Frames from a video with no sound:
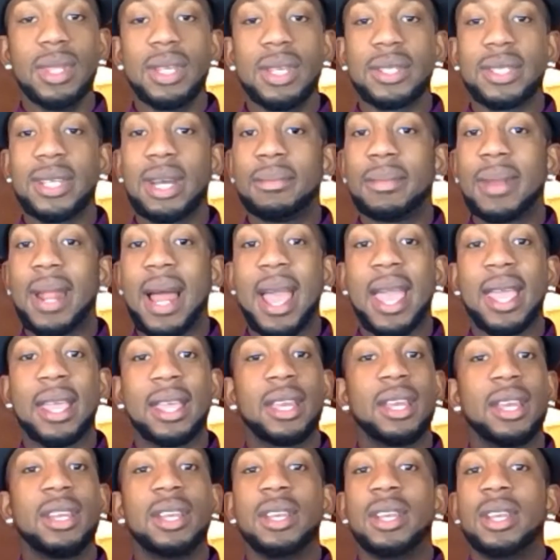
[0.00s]
So I'm like,
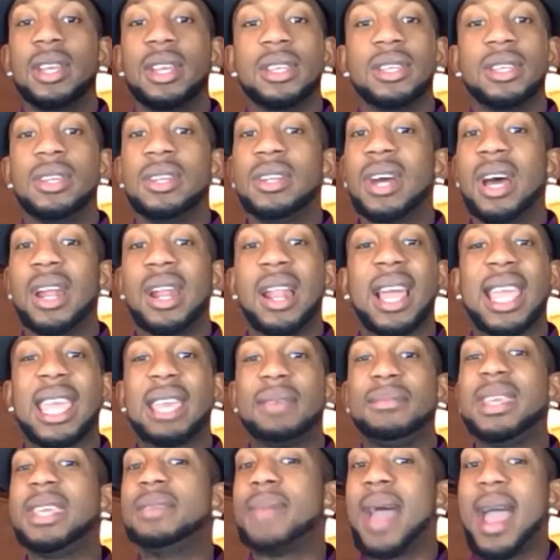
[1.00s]
you're not locking
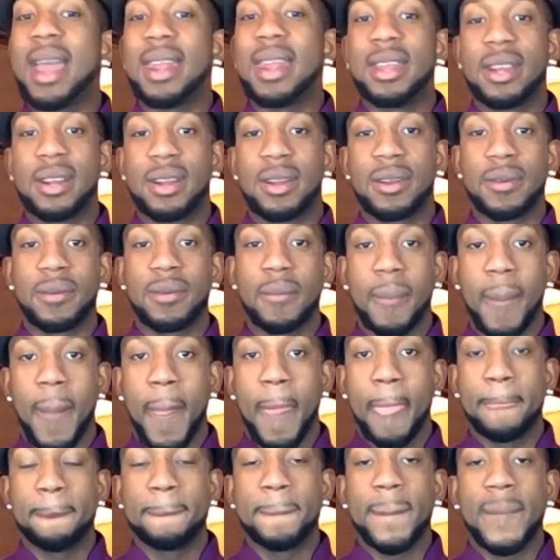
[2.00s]
me back there.
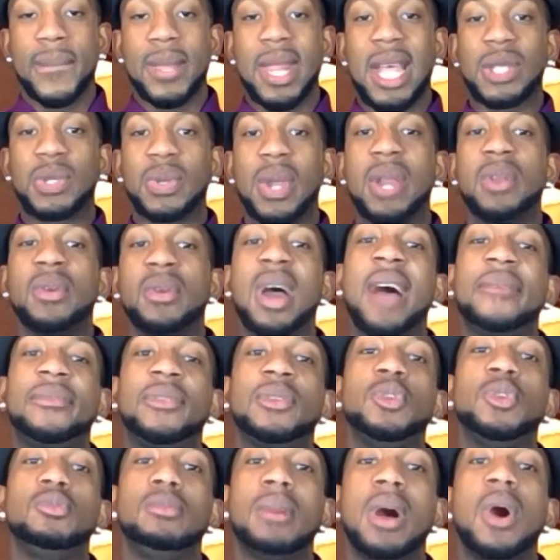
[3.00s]
That's why I know I have to
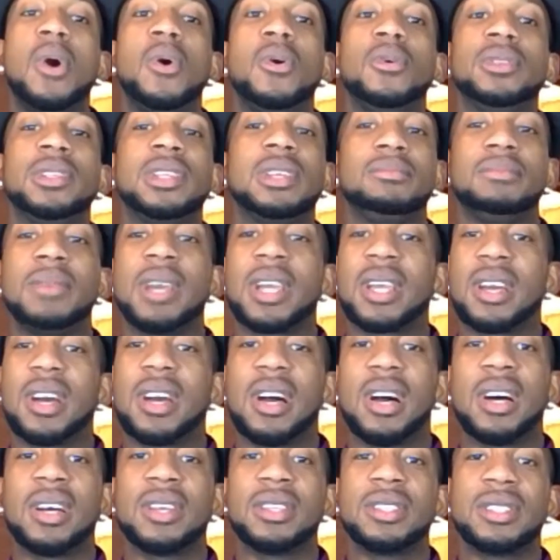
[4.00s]
do my own thing,
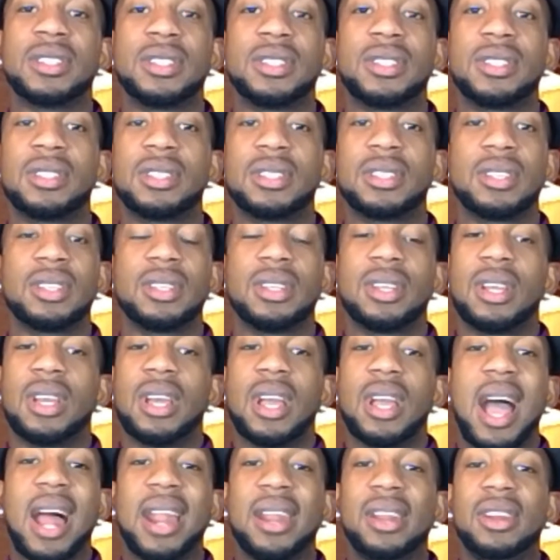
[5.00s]
because
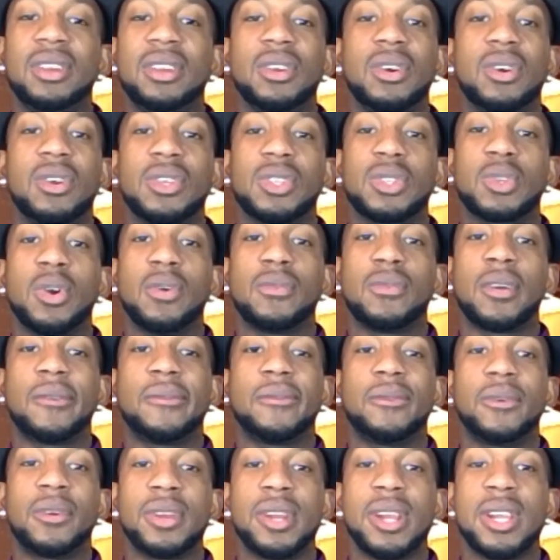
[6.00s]
I didn't go to school for
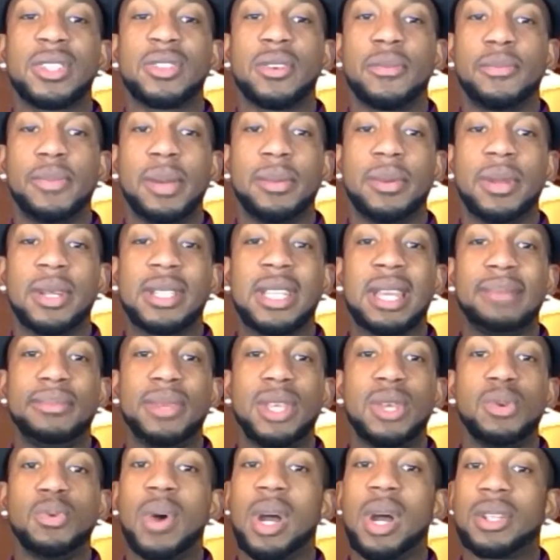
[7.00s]
4 years for people to tell
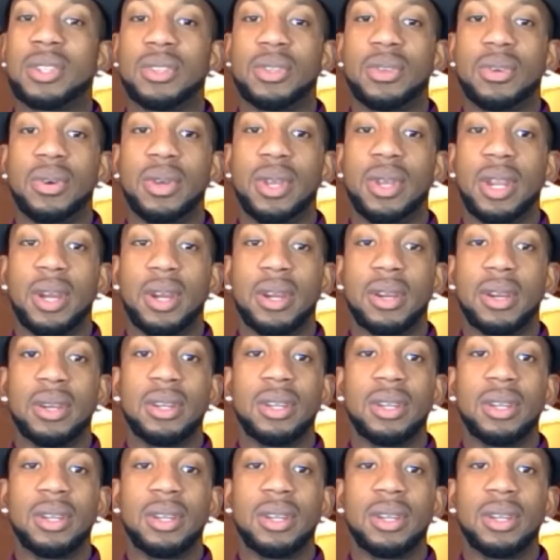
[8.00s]
me what to do.